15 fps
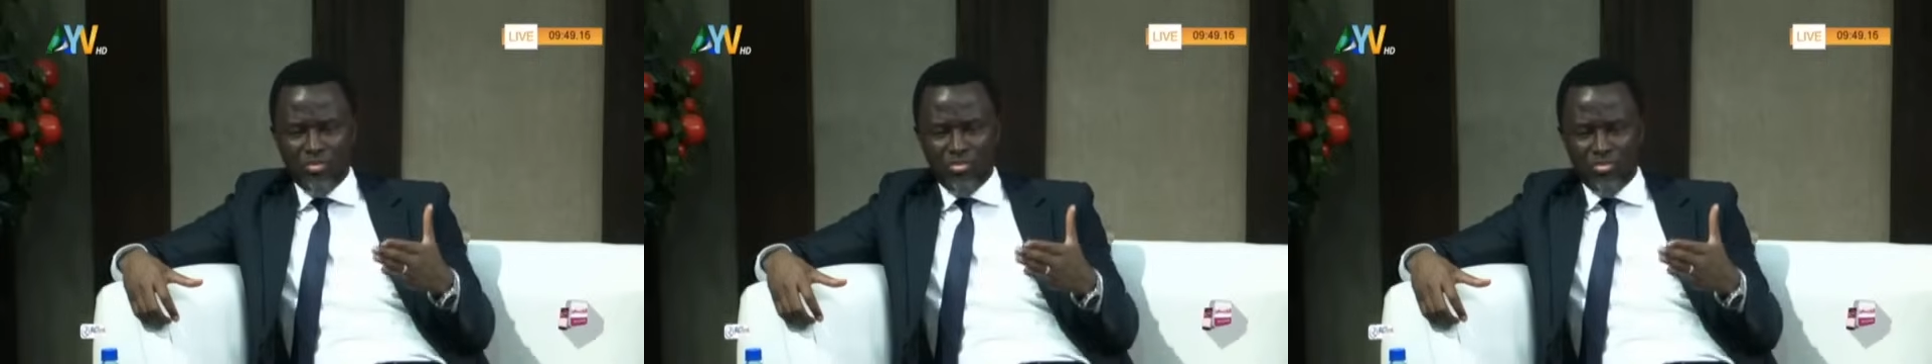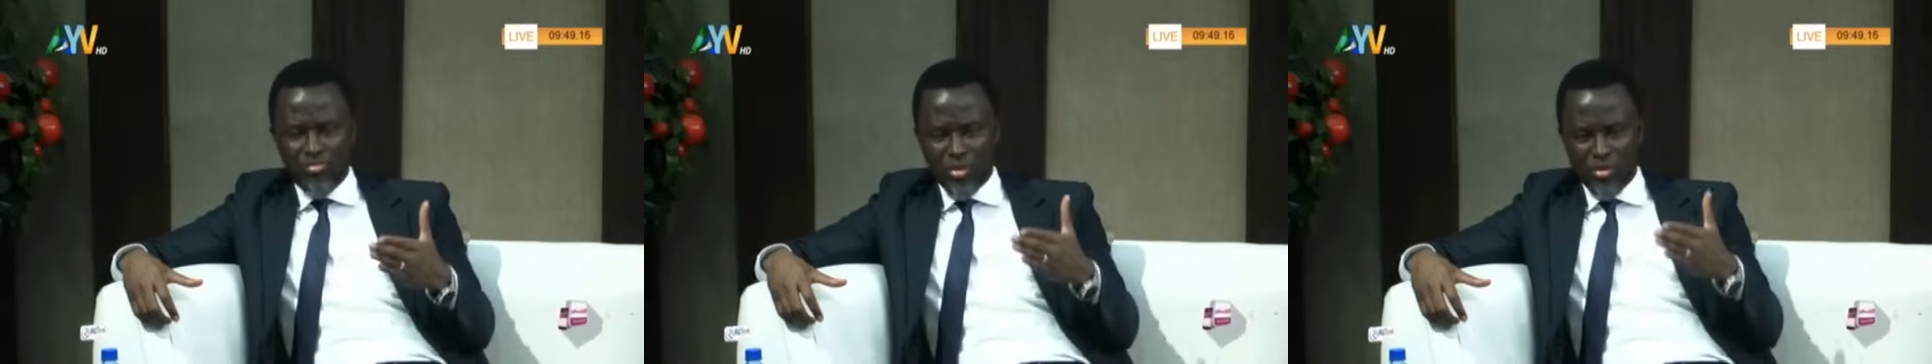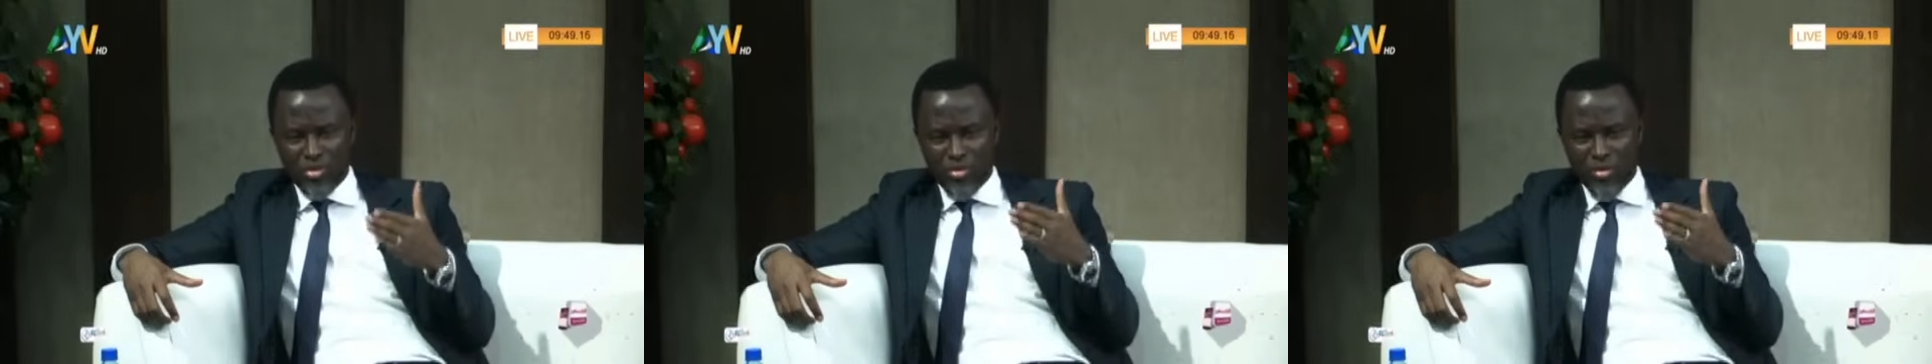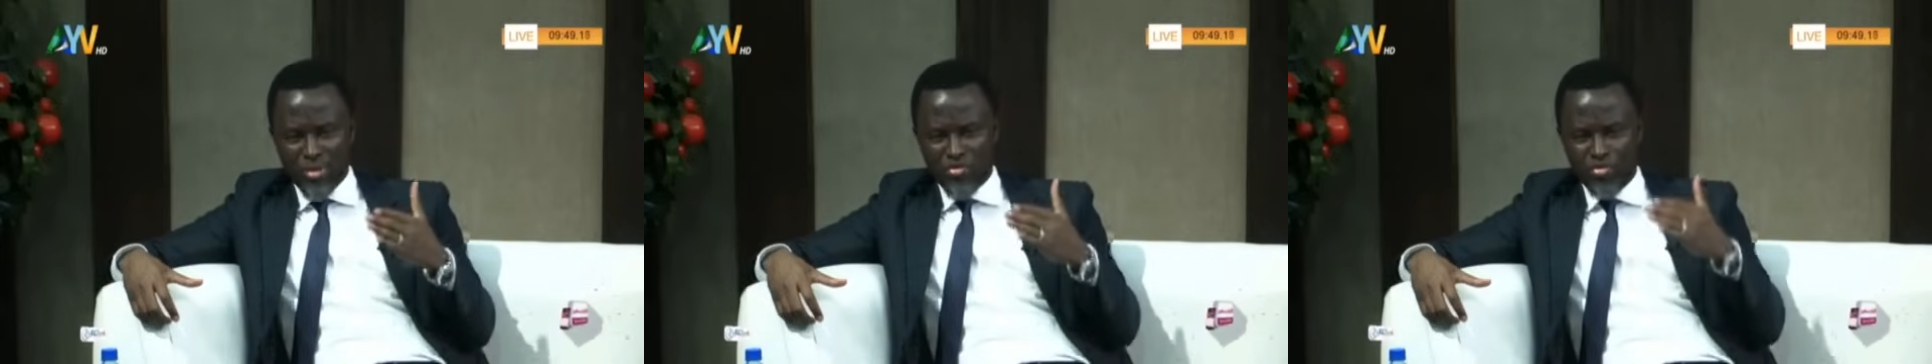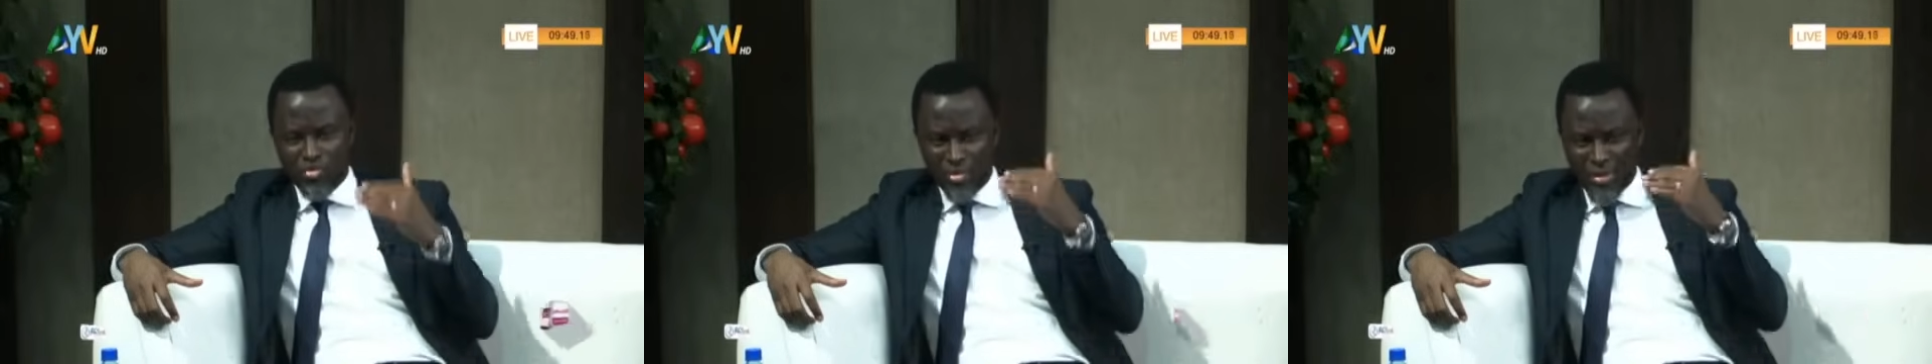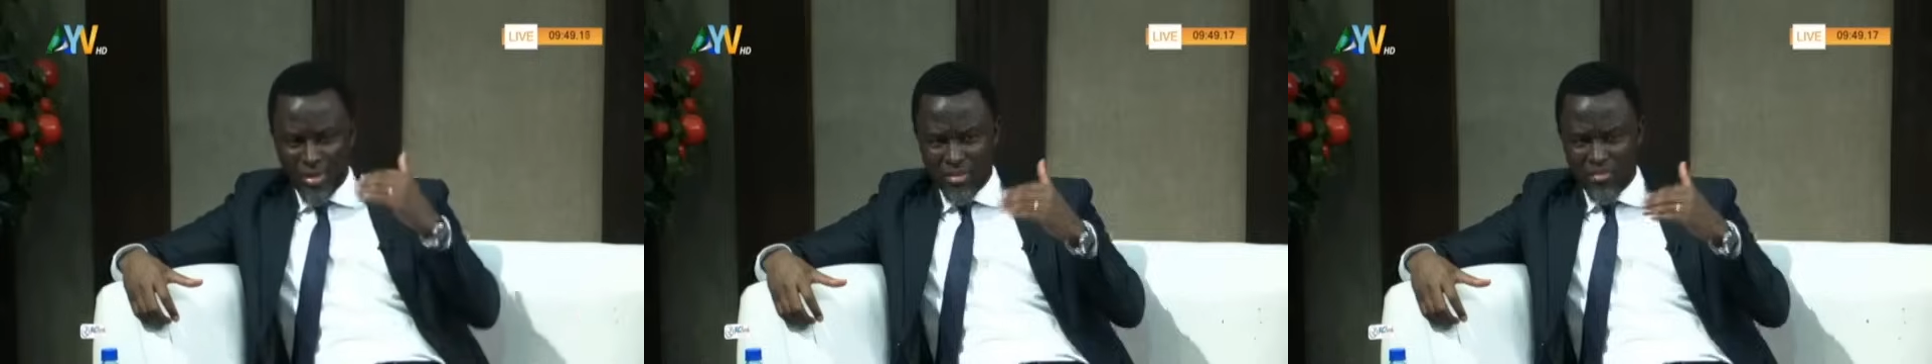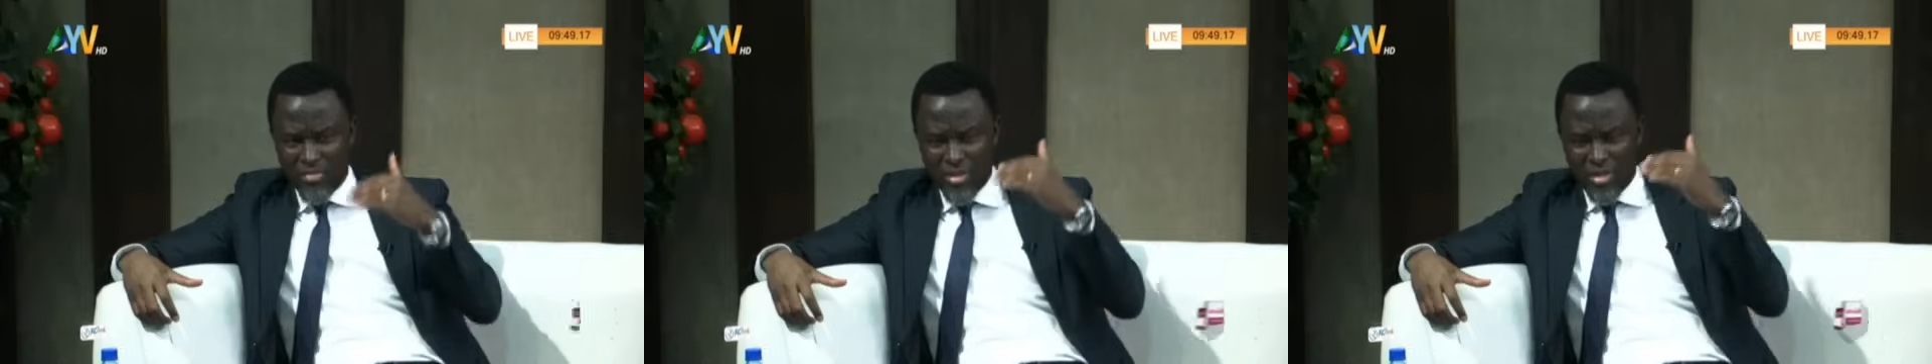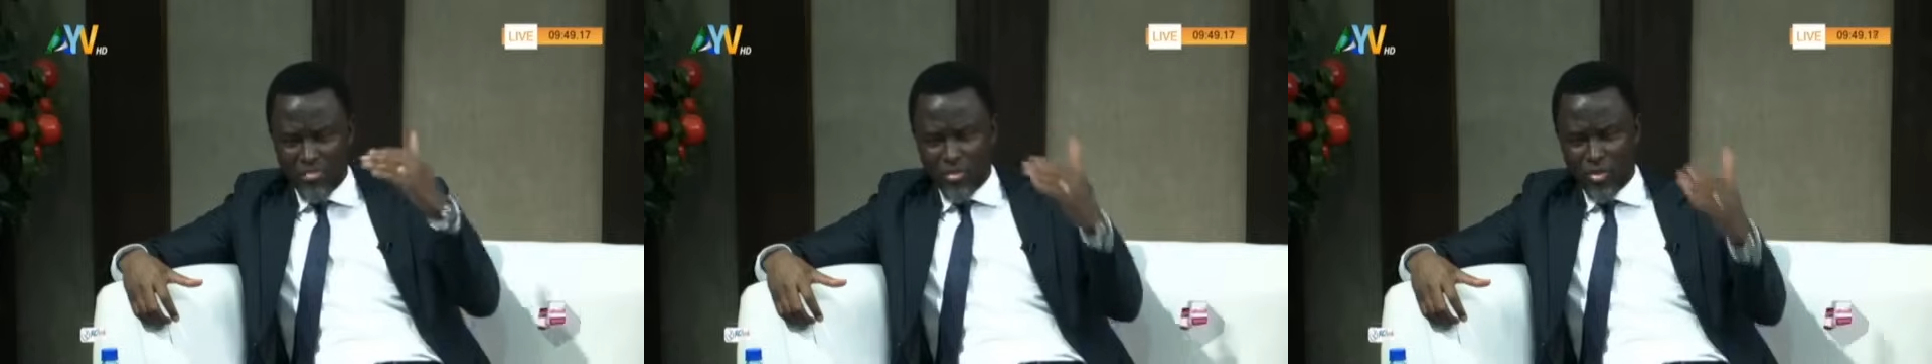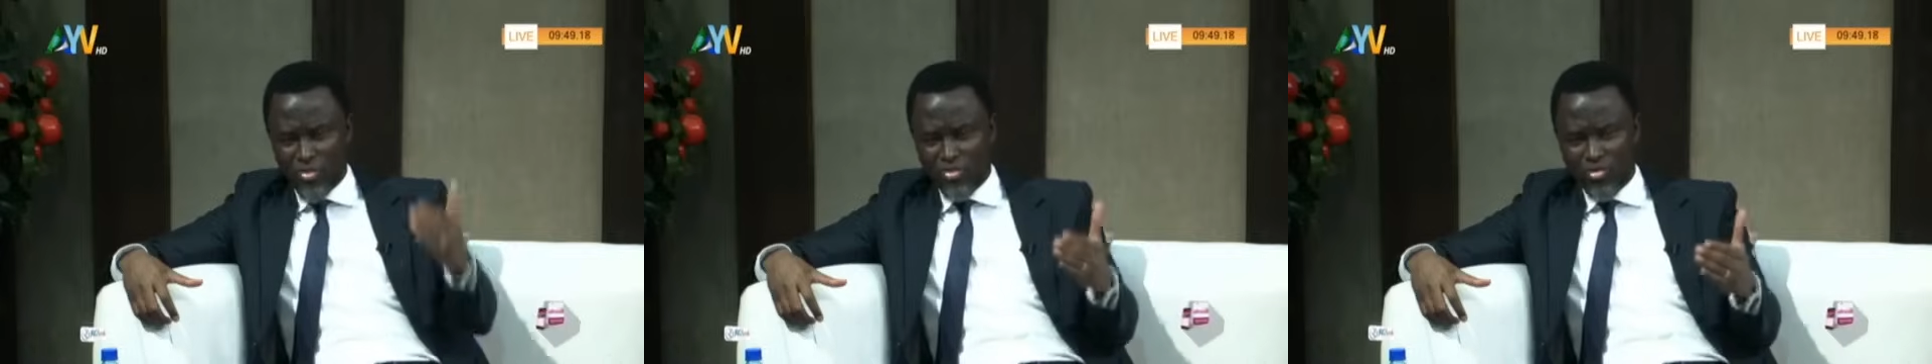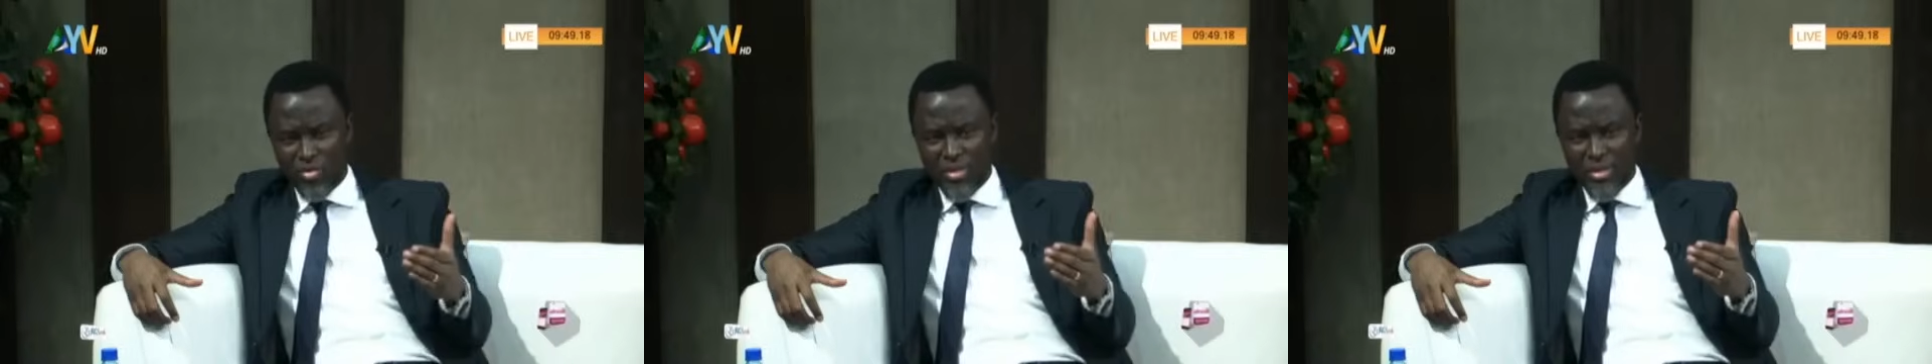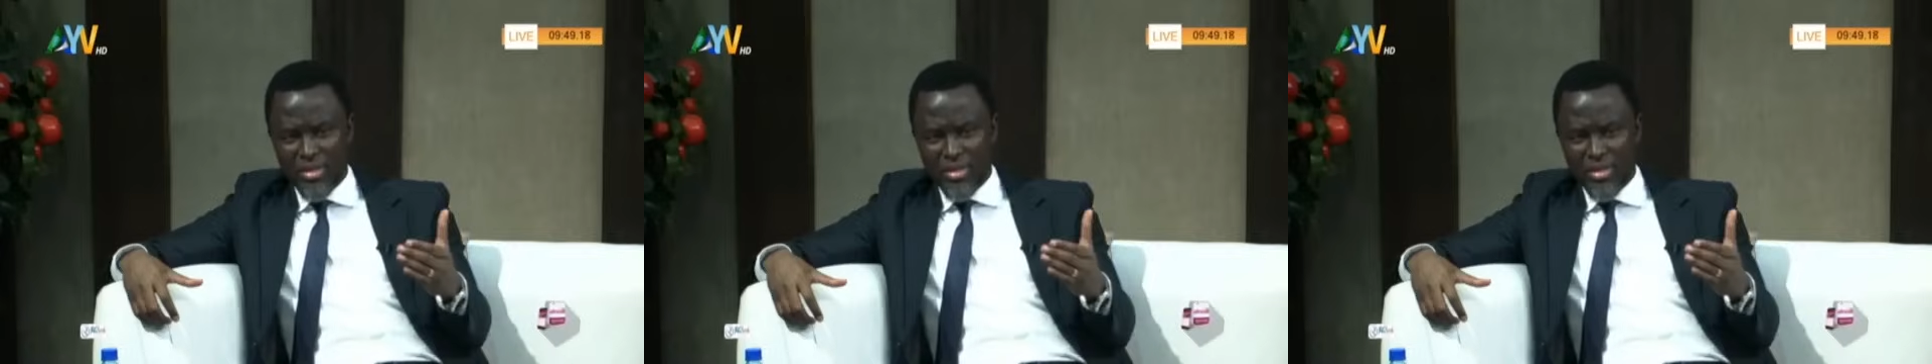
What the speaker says: to make sure that we look at the bigger picture